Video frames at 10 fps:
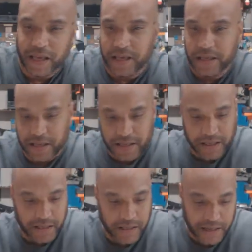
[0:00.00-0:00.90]
thick.
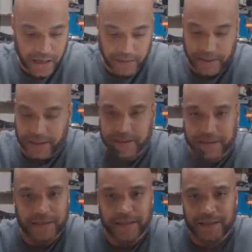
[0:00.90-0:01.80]
I
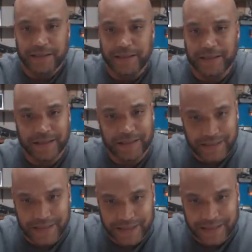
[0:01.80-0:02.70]
mean,
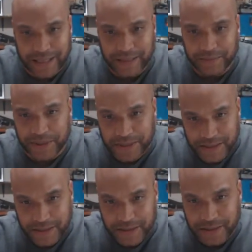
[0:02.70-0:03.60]
it's a solid
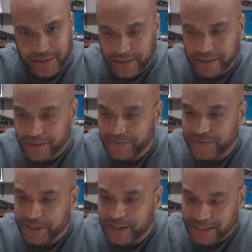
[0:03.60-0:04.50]
piece of. This
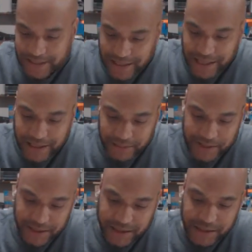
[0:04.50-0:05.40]
feels like a solid
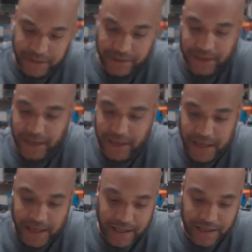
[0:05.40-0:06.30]
piece of steel.
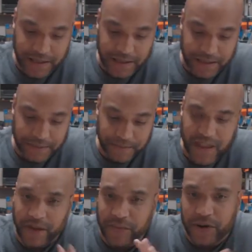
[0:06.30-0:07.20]

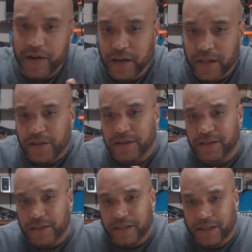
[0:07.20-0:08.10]
I've heard
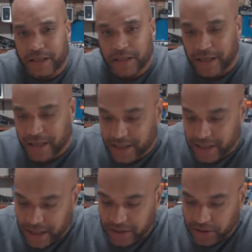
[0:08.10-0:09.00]
others
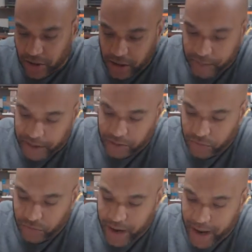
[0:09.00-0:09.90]
kind of talk about
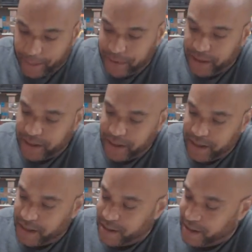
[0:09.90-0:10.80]
the wrap.
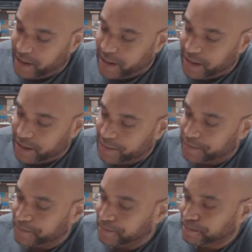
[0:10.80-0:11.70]

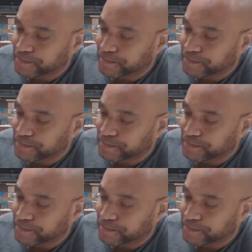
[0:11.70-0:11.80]
I